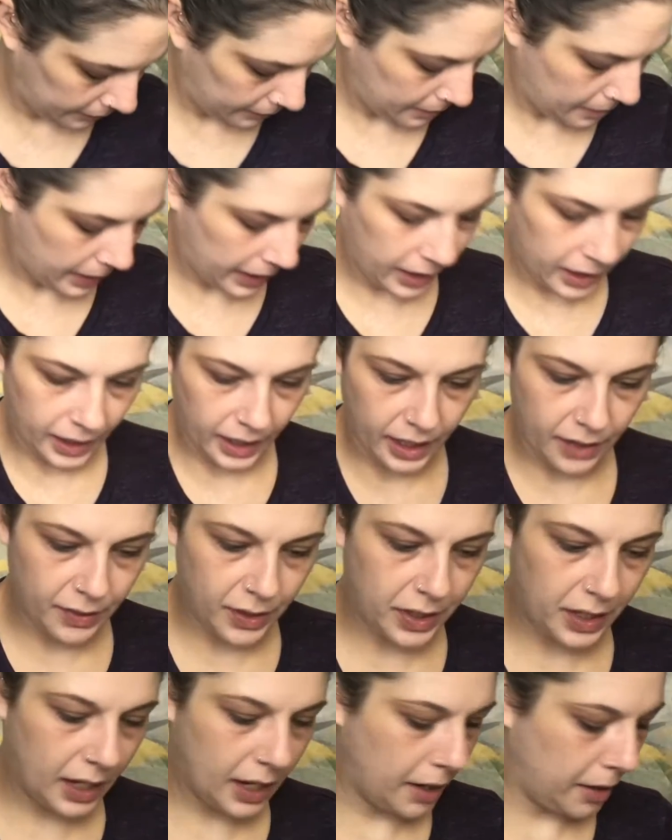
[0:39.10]
by getting
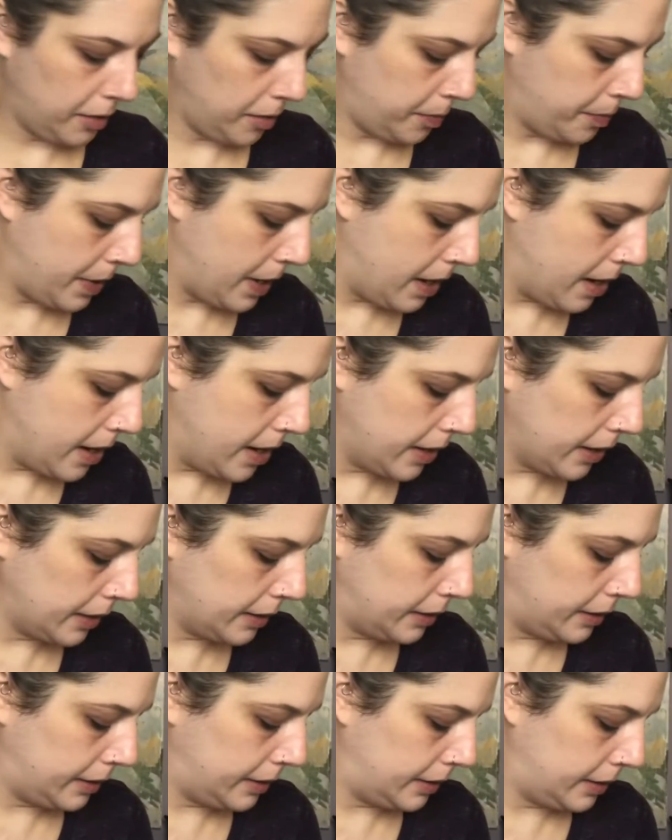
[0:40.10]
everything out of the box.
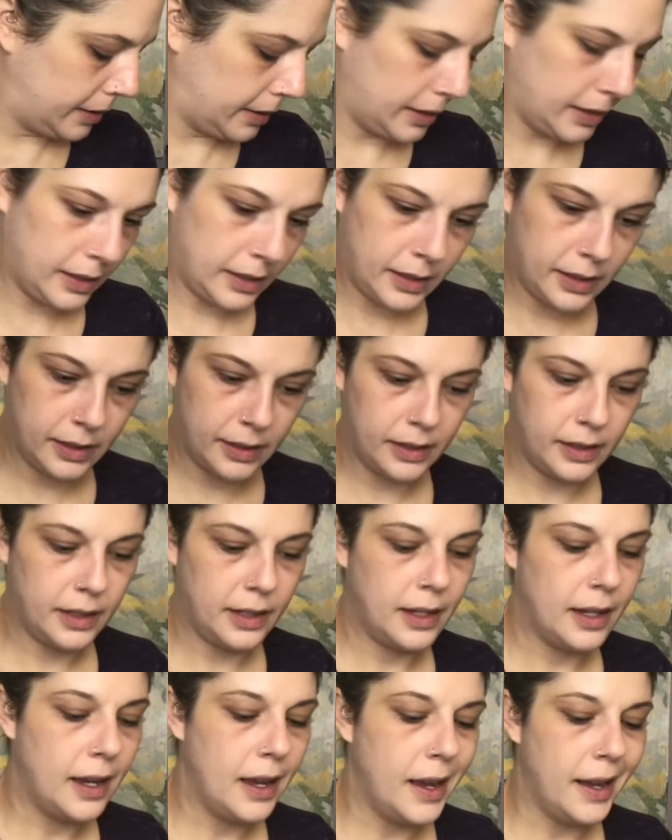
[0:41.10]

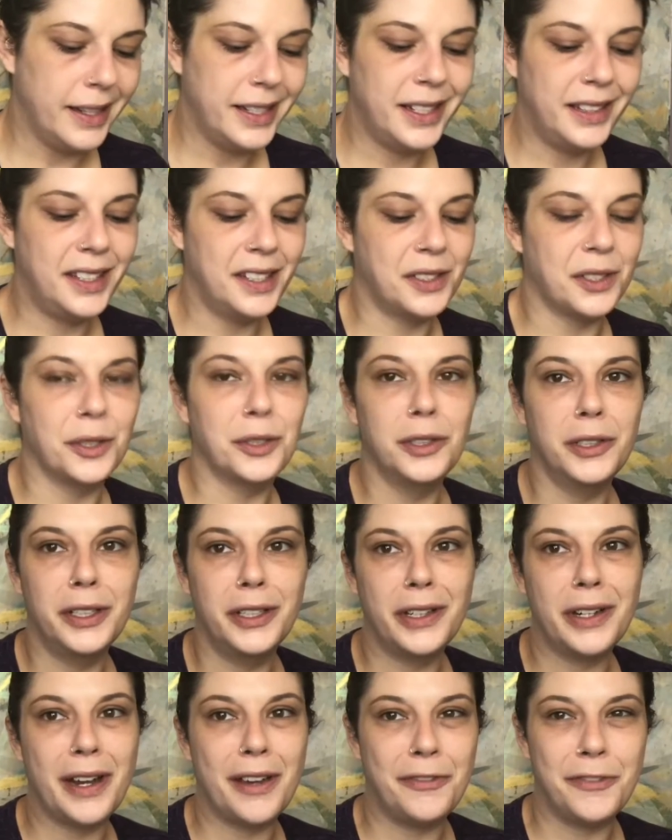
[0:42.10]
I did this
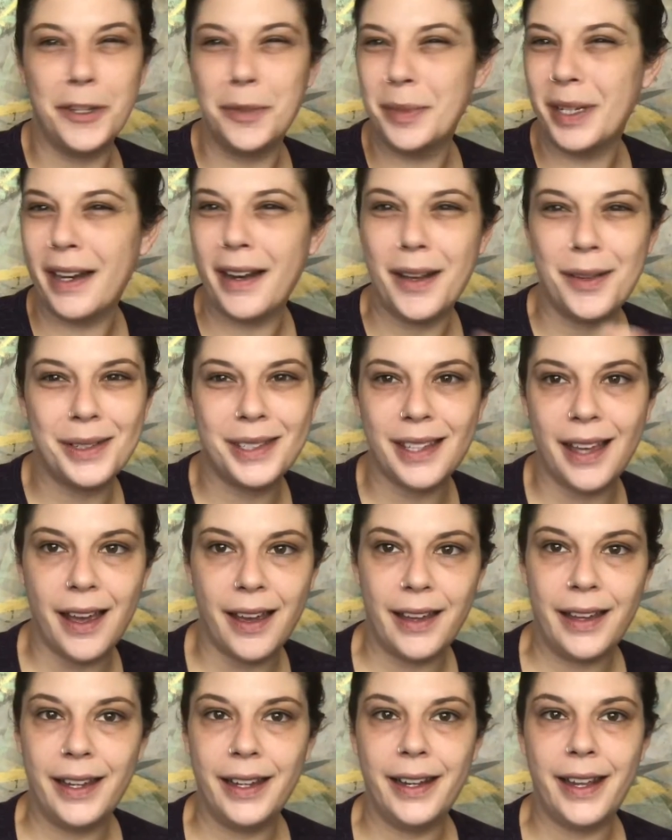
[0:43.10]
earlier, I filmed it
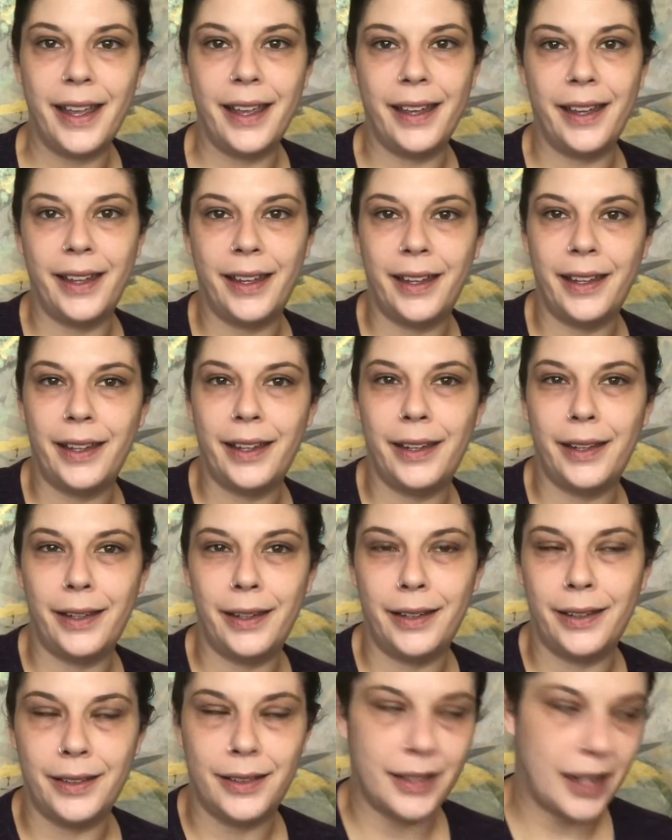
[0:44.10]
outside, and
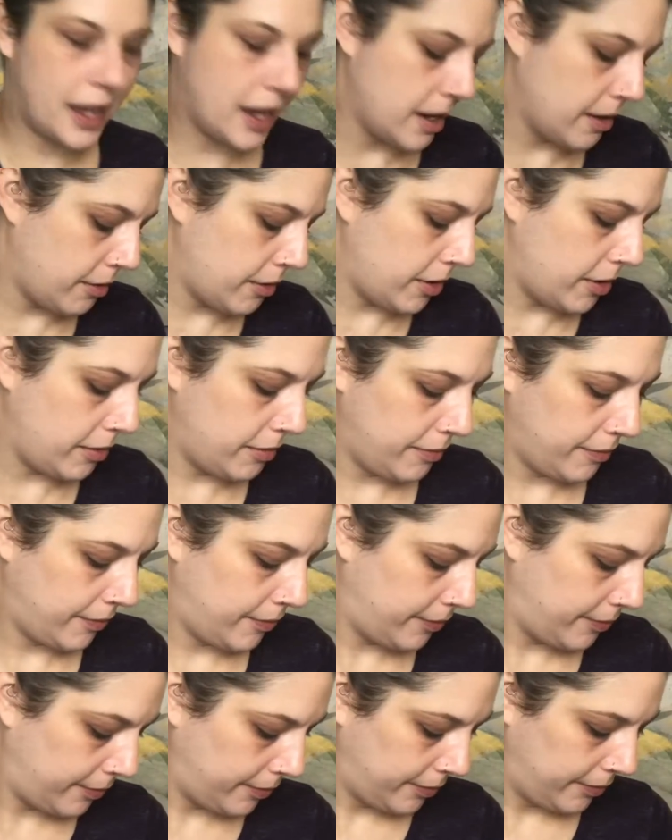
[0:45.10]
I don't know,
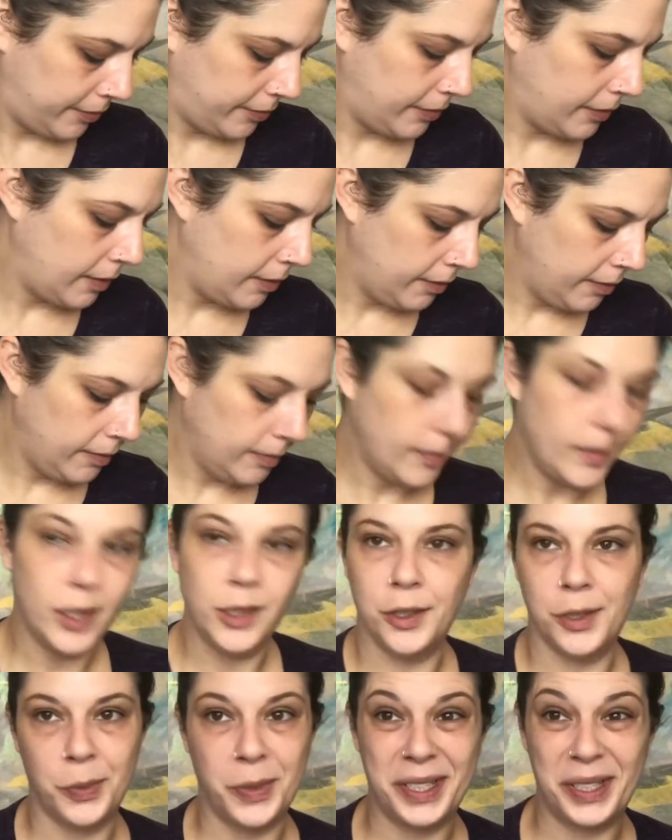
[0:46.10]
it
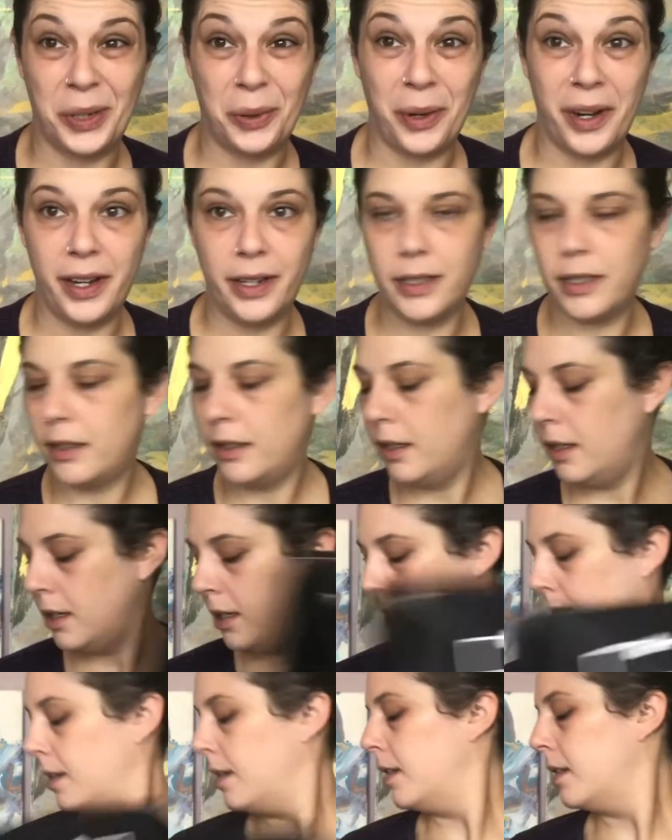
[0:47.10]
just wasn't great.
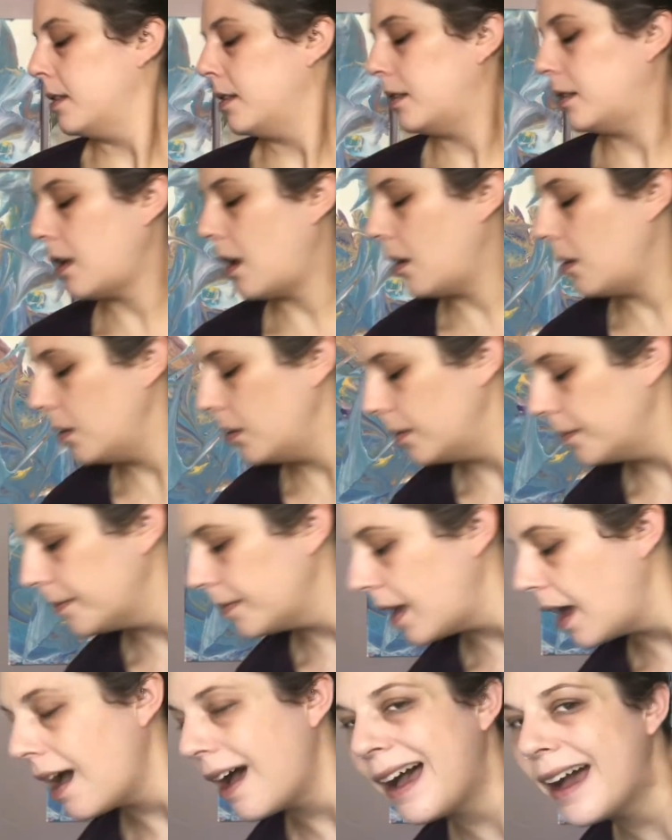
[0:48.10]
So,
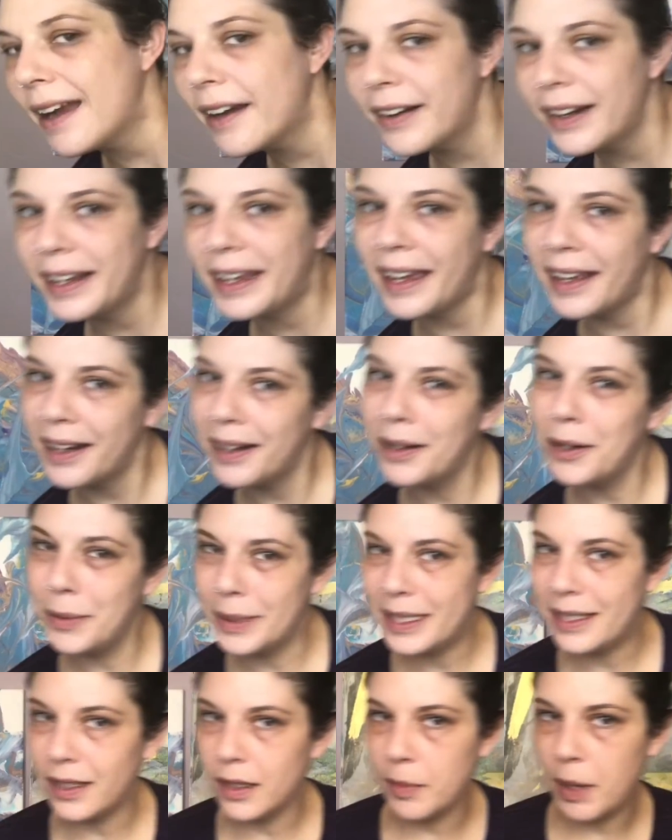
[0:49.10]
I already kind of know what's
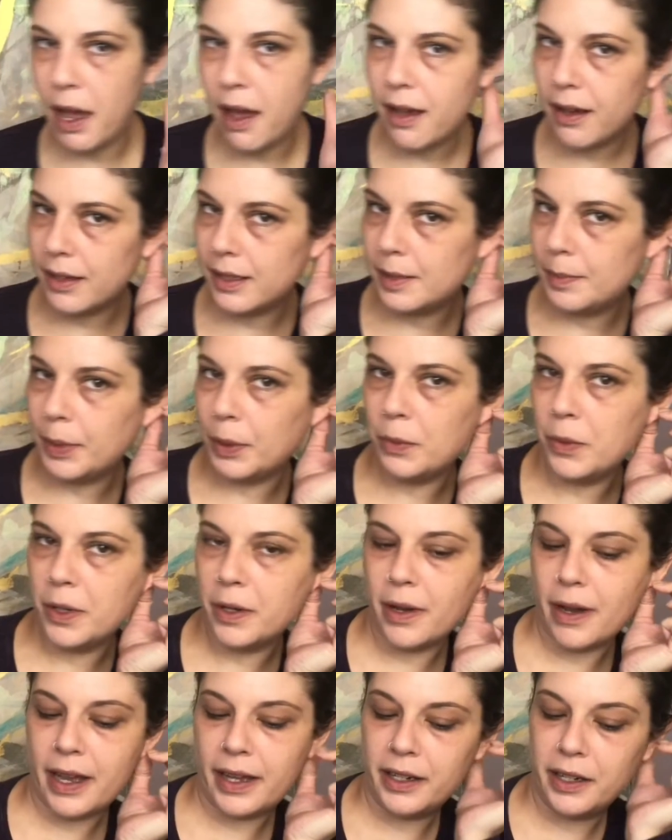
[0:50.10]
in the box, but we'll go
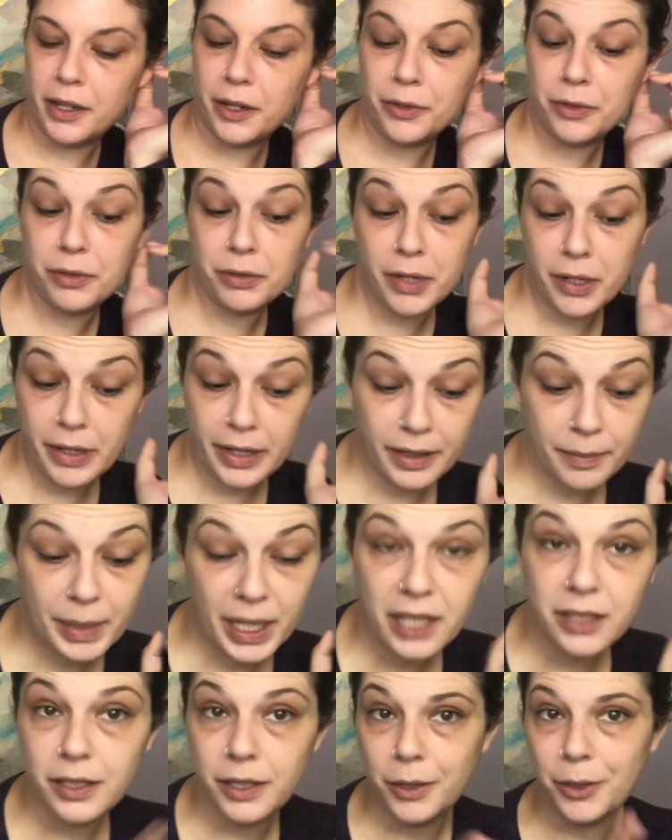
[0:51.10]
ahead and go through it
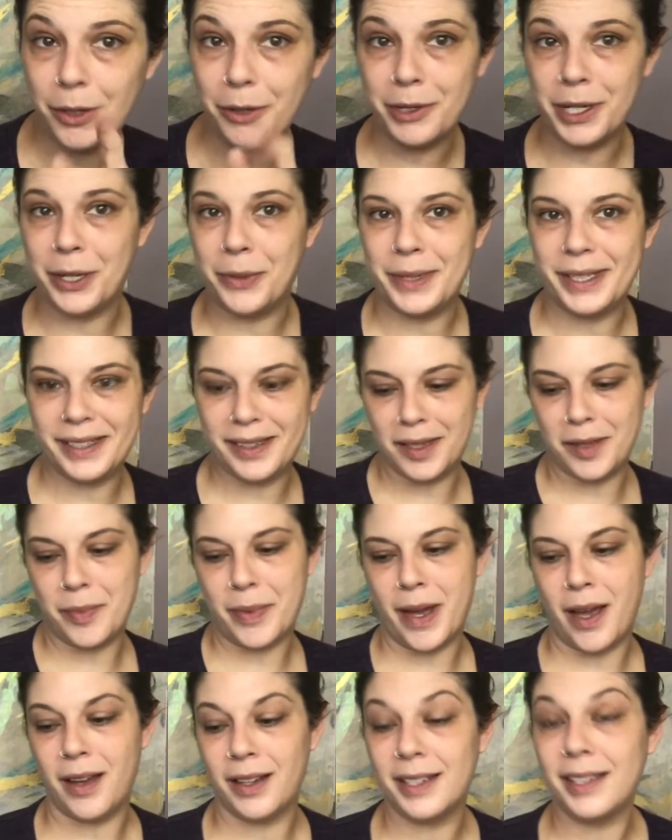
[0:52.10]
because you don't know what's in the
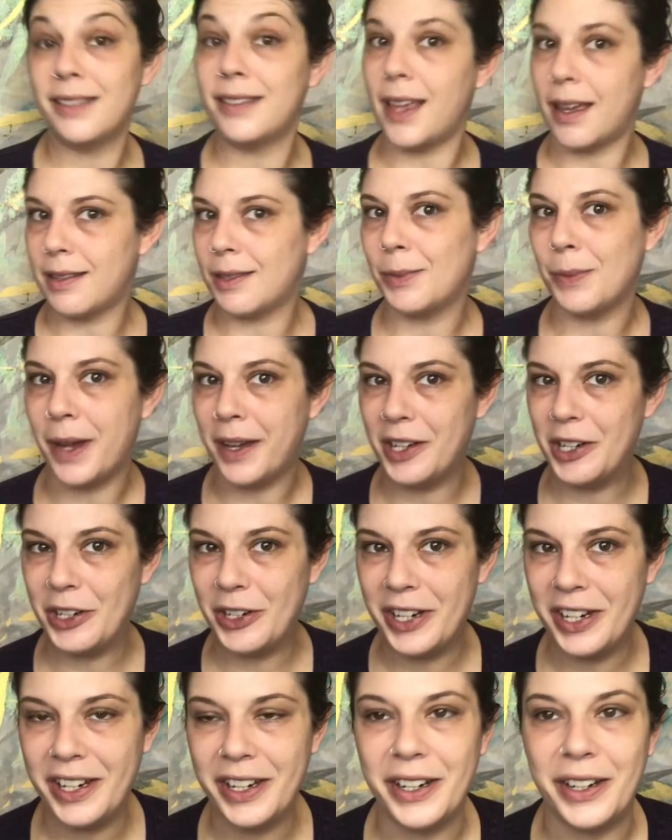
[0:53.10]
box. That's why you're
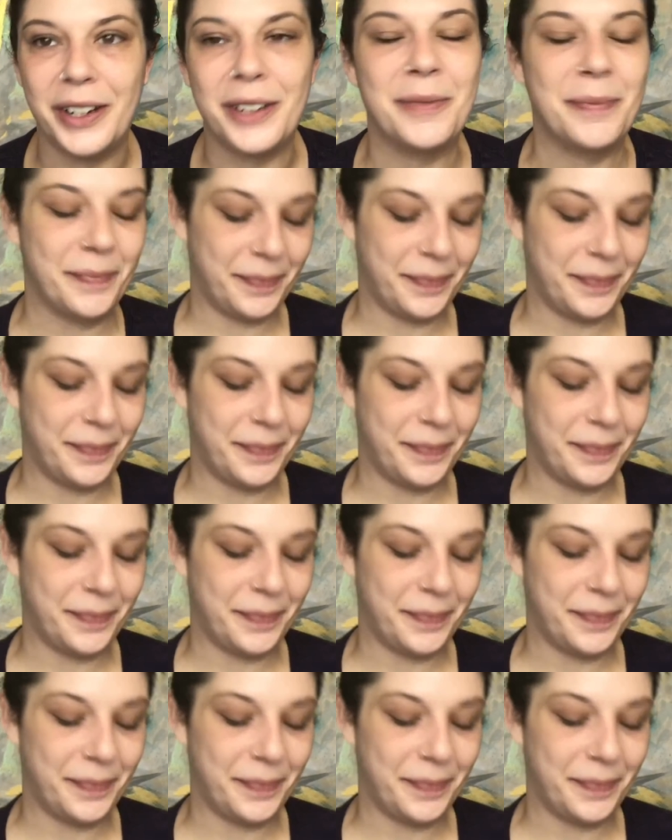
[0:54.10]
here.